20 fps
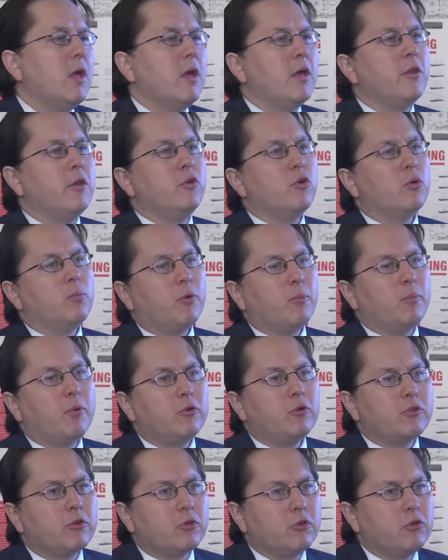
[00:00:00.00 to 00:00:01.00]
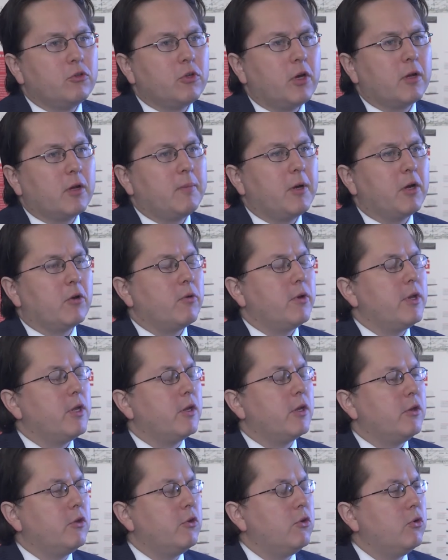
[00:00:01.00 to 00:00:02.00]
In your proposal, you talk about
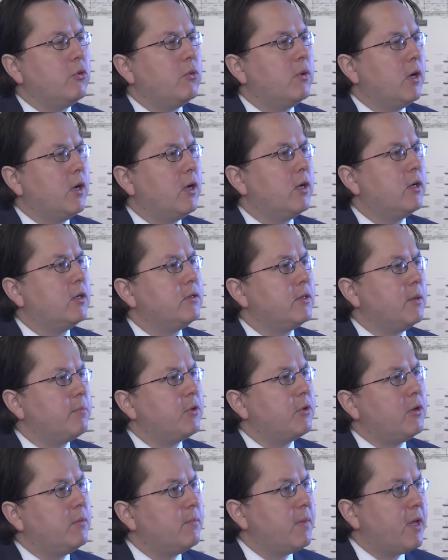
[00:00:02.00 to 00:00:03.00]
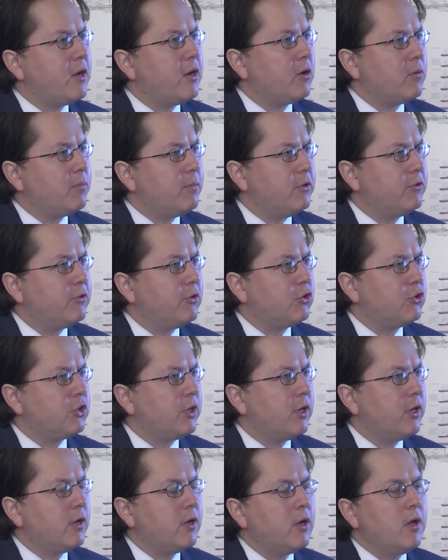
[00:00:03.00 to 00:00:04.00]
creating a new uh, deputy mayor
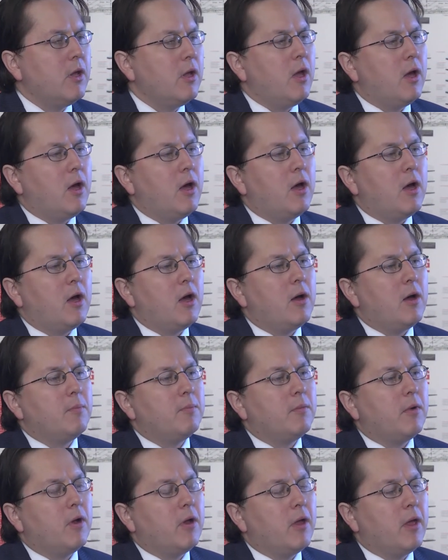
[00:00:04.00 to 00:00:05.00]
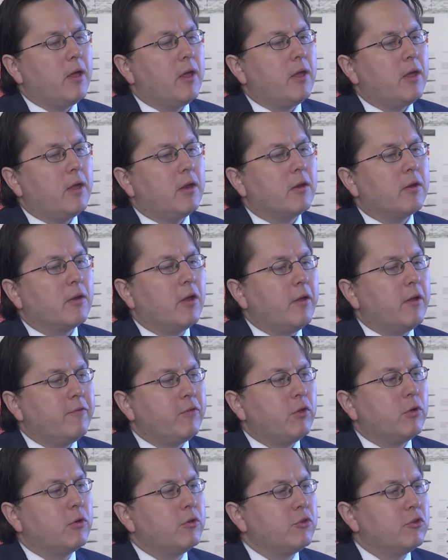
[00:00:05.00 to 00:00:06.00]
position. Mm-hmm. Um, and if
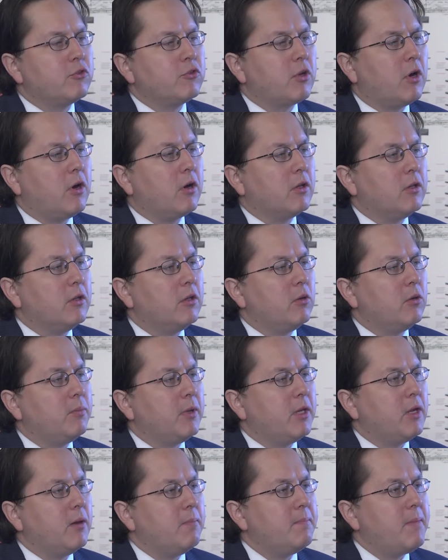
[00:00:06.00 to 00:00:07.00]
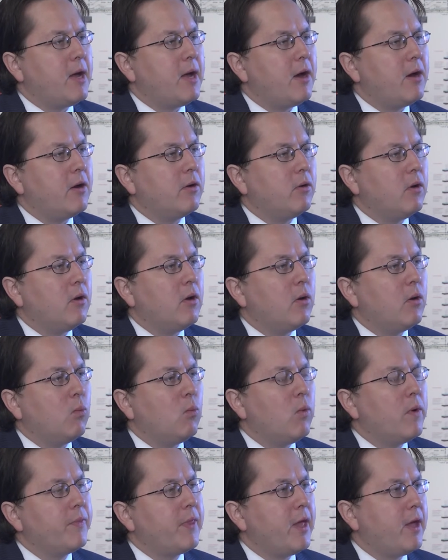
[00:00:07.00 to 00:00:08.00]
you could just talk a little bit about uh,
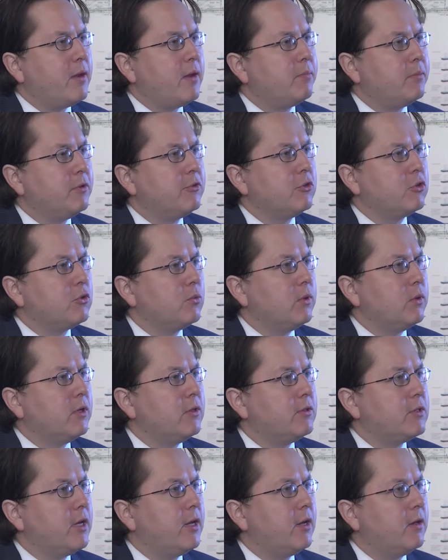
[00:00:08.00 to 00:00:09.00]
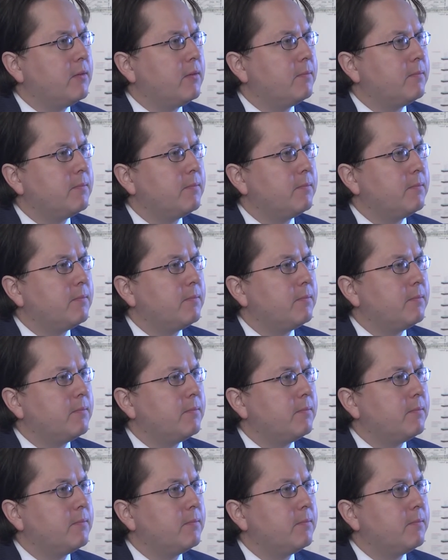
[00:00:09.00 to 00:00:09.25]
what that position would entail.